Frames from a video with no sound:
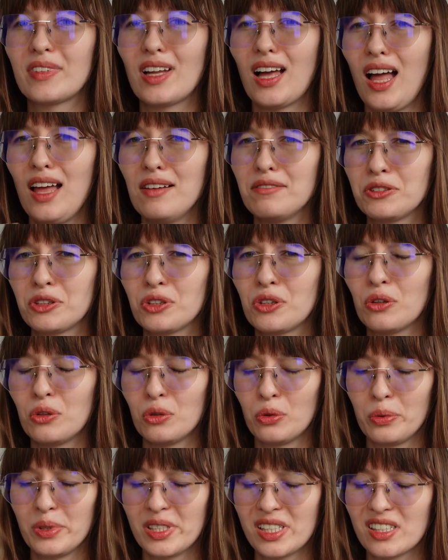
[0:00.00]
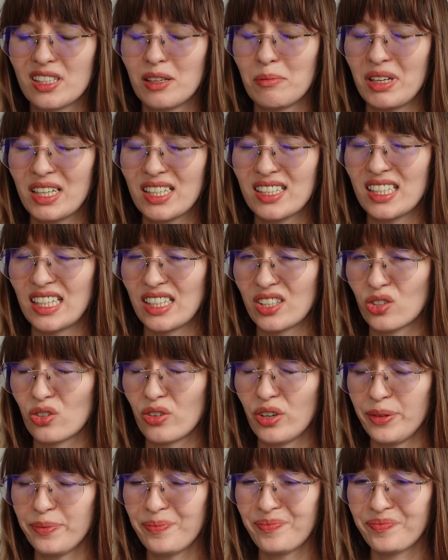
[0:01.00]
I would go with some
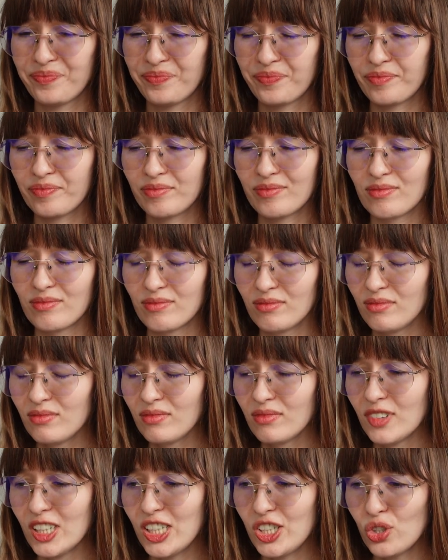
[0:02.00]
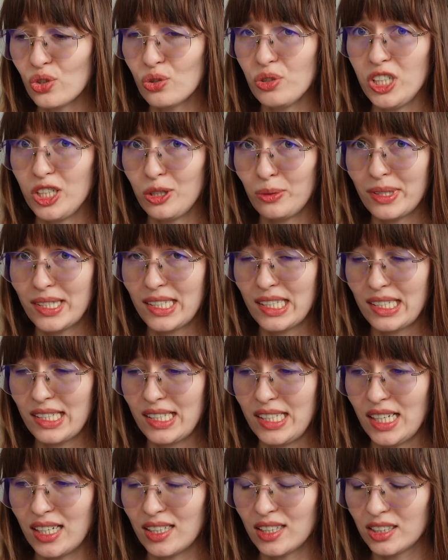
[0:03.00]
accessory to knit with
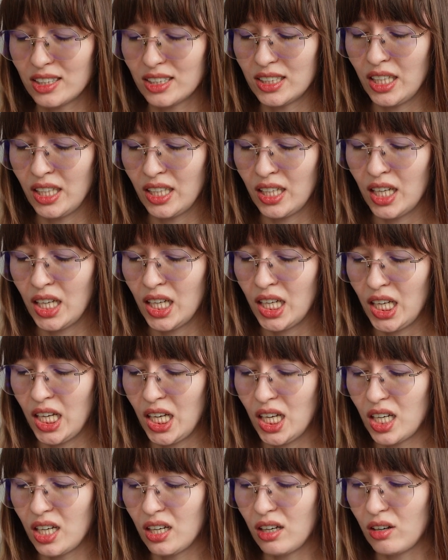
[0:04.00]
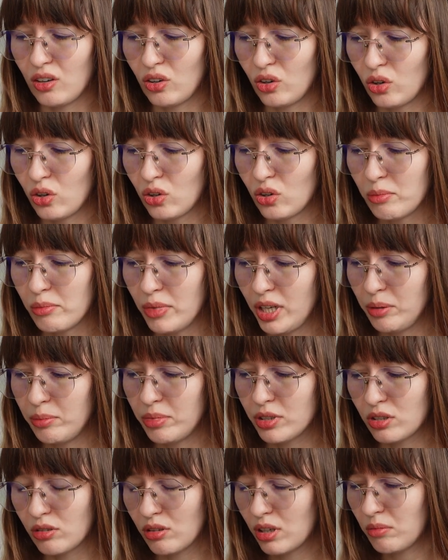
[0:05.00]
this yarn, or
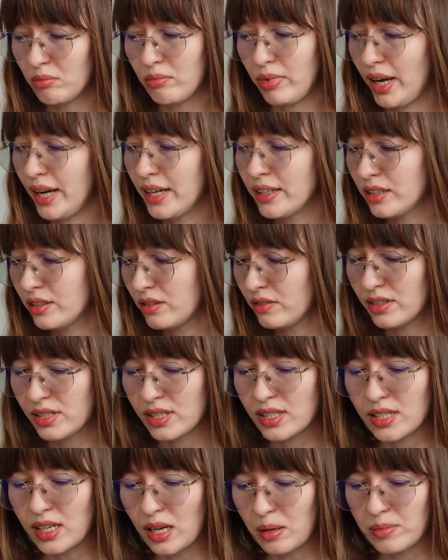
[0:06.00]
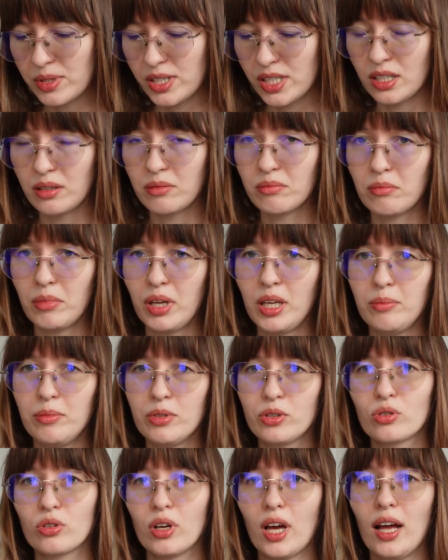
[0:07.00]
maybe to combine it with something,
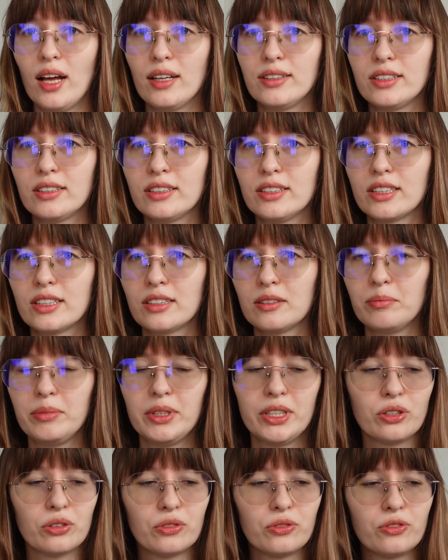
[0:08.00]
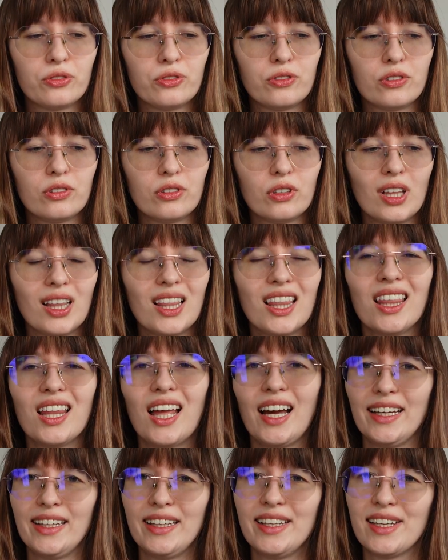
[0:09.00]
maybe to add a little bit of
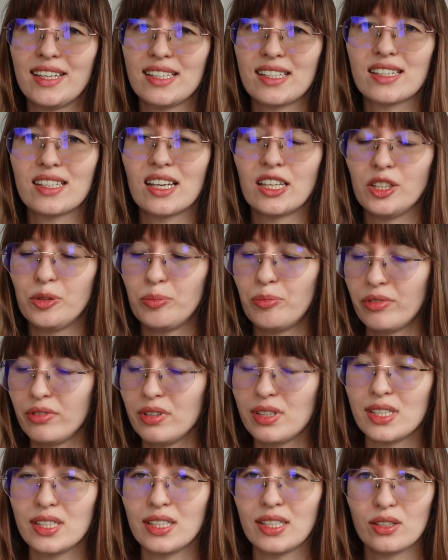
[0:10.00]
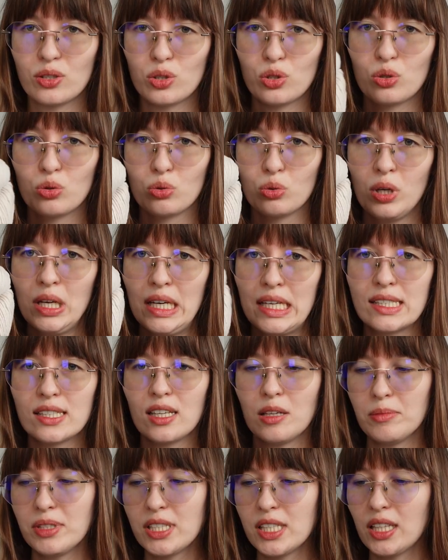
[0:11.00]
lightness and breeziness to
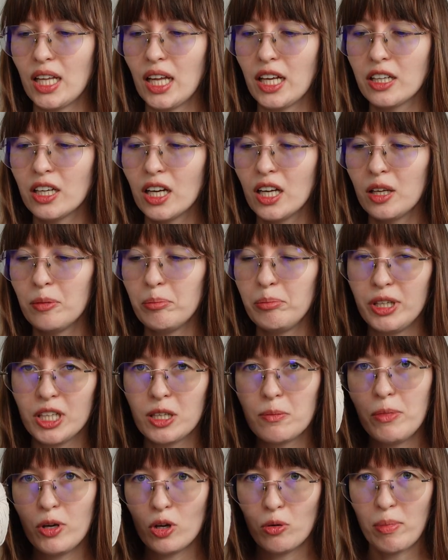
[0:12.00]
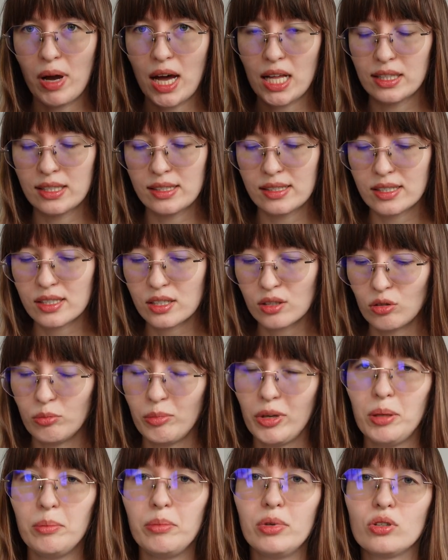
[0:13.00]
something like Big Bio Balance, or
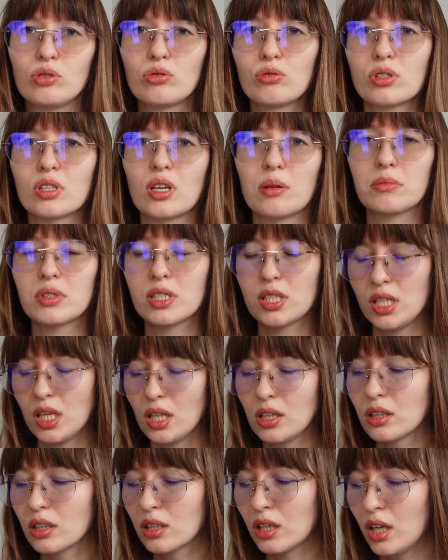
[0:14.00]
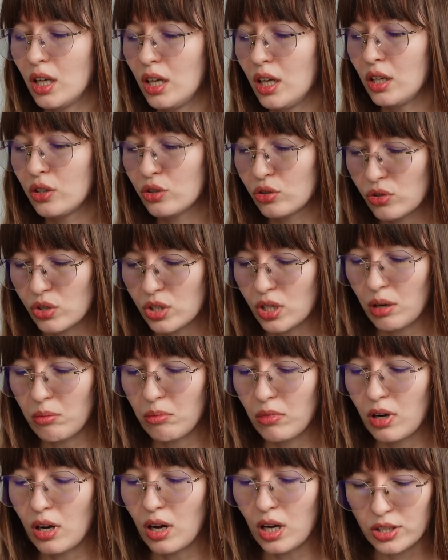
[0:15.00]
maybe to some silk, to
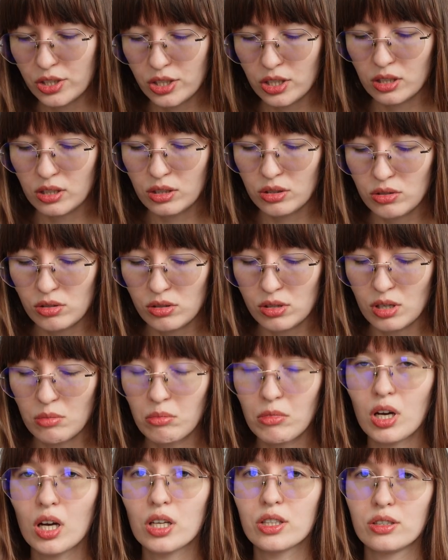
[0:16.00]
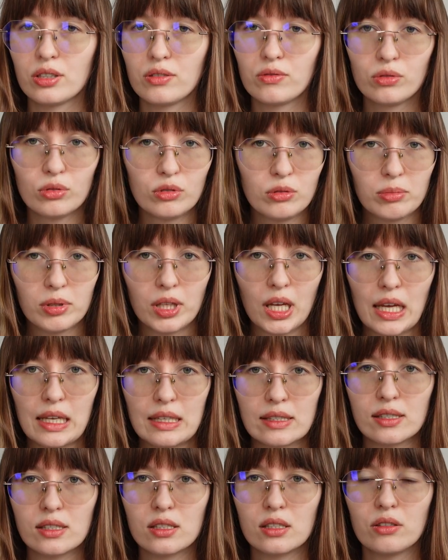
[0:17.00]
some cotton wool blends.